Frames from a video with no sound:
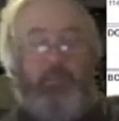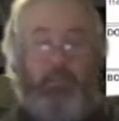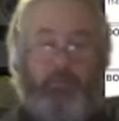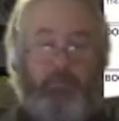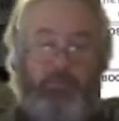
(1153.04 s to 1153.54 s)

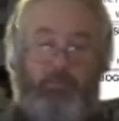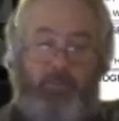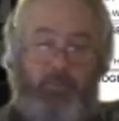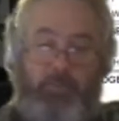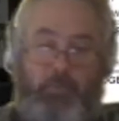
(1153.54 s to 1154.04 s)
This is
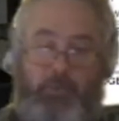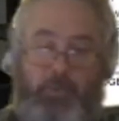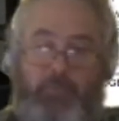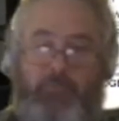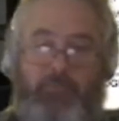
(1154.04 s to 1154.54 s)
one of our
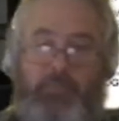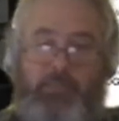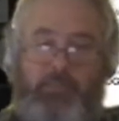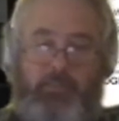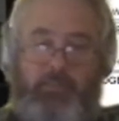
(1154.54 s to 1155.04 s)
premium
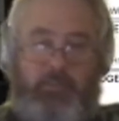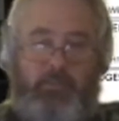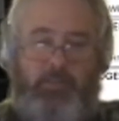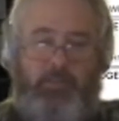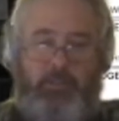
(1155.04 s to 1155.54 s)
features.
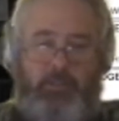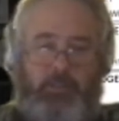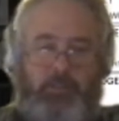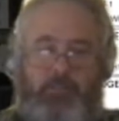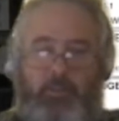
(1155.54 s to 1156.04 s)

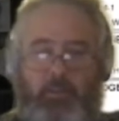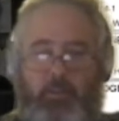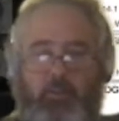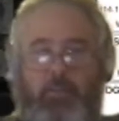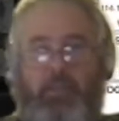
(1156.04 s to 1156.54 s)

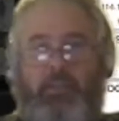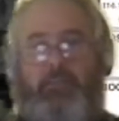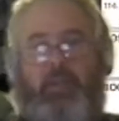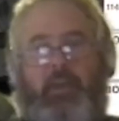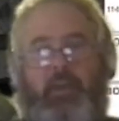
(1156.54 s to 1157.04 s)
So it's
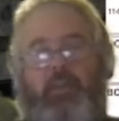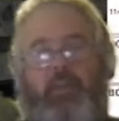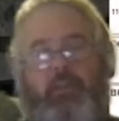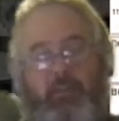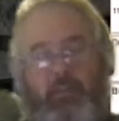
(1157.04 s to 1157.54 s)
a